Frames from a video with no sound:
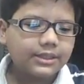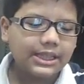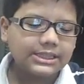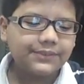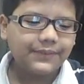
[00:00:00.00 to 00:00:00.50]

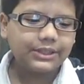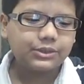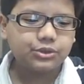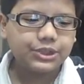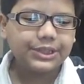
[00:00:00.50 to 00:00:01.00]
classified
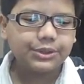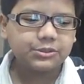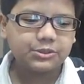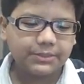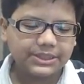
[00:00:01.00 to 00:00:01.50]
into 3
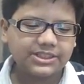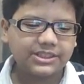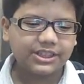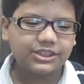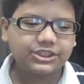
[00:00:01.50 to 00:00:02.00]
groups based
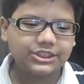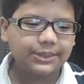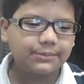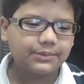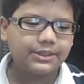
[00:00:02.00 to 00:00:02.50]
on their
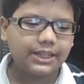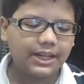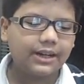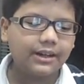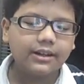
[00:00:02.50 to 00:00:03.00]
shape that
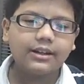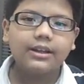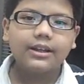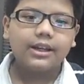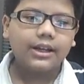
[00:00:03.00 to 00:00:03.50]
are
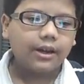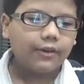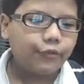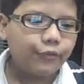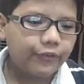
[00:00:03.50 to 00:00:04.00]

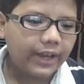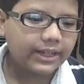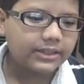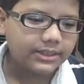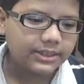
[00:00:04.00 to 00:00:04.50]

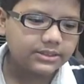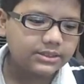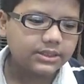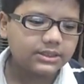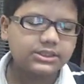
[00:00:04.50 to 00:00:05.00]

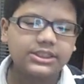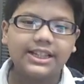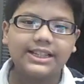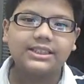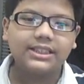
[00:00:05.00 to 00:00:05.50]
Phlegethys,
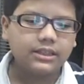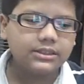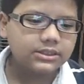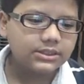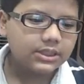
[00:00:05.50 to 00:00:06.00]

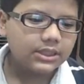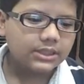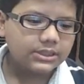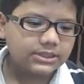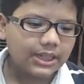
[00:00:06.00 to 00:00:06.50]
Silatios,
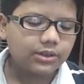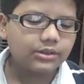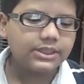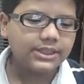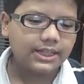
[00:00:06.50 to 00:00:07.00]

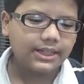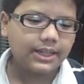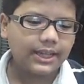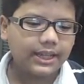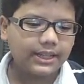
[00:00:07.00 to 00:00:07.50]
Sarcodina,
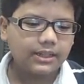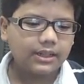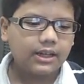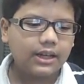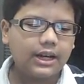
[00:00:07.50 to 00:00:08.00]
and
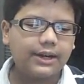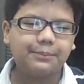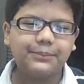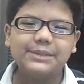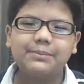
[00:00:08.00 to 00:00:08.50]

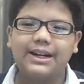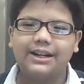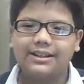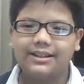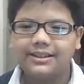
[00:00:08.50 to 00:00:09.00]

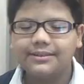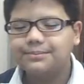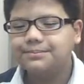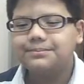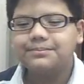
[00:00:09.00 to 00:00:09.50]
amoeba.
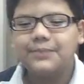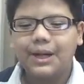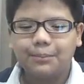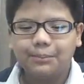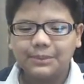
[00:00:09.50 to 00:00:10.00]

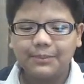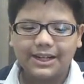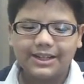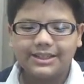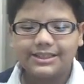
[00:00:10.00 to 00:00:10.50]

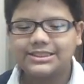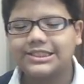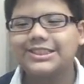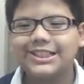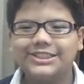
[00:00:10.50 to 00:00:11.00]
Amoeba
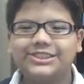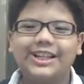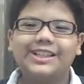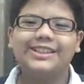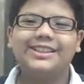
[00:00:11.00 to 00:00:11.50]
sounds like a
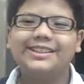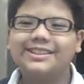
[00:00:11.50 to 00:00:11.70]
jelly.